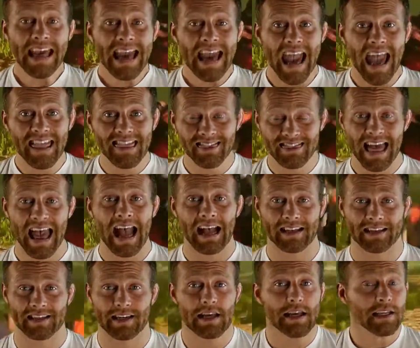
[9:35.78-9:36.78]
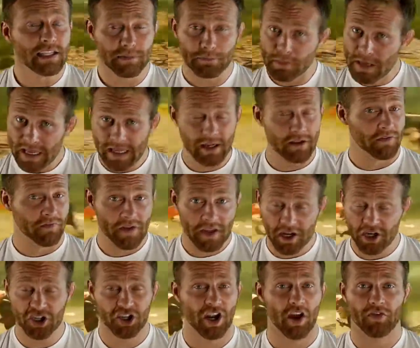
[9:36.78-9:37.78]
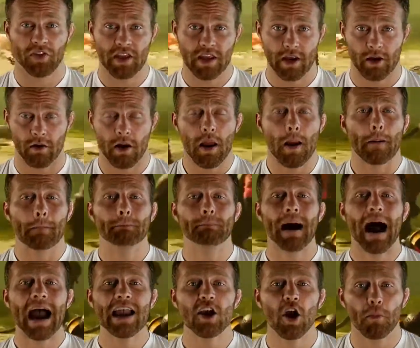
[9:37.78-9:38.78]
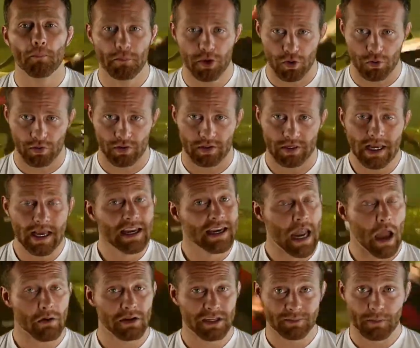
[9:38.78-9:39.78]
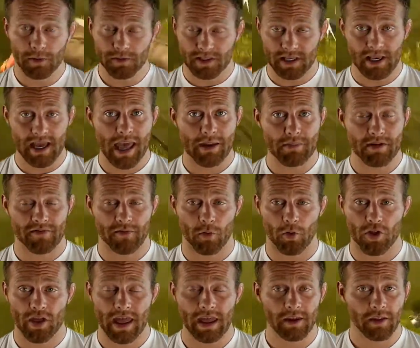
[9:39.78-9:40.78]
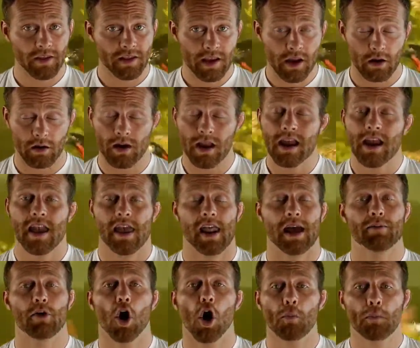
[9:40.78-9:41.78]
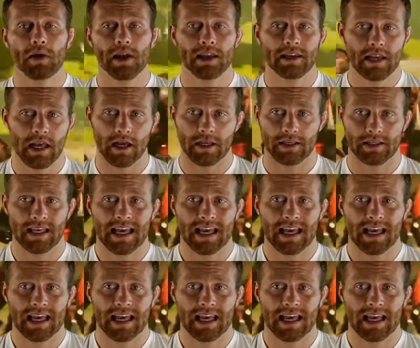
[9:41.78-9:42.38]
And last, speaking of finishing out the year, Biomutant. Now it's supposed to hit before the end of the year, and I'm hoping it does.